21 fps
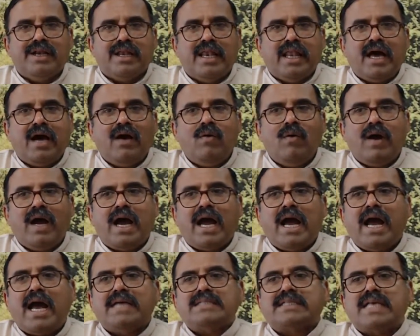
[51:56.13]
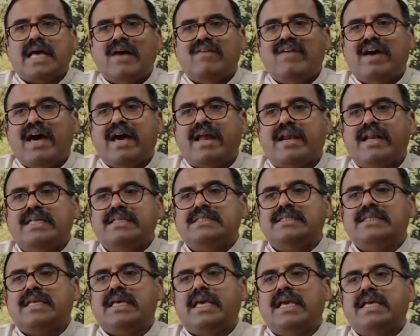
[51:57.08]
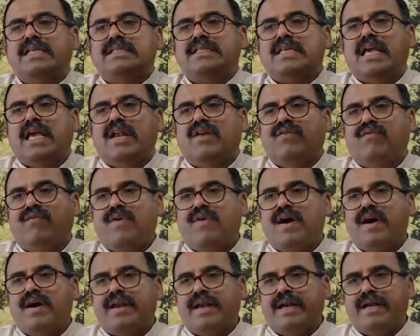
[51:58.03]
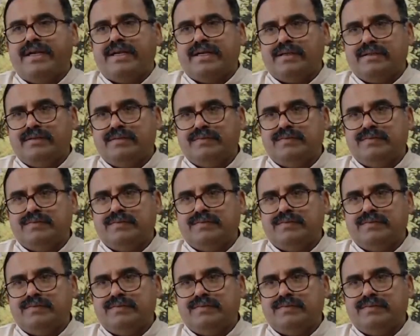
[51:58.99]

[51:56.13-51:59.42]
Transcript: Now as awareness, he is infinite.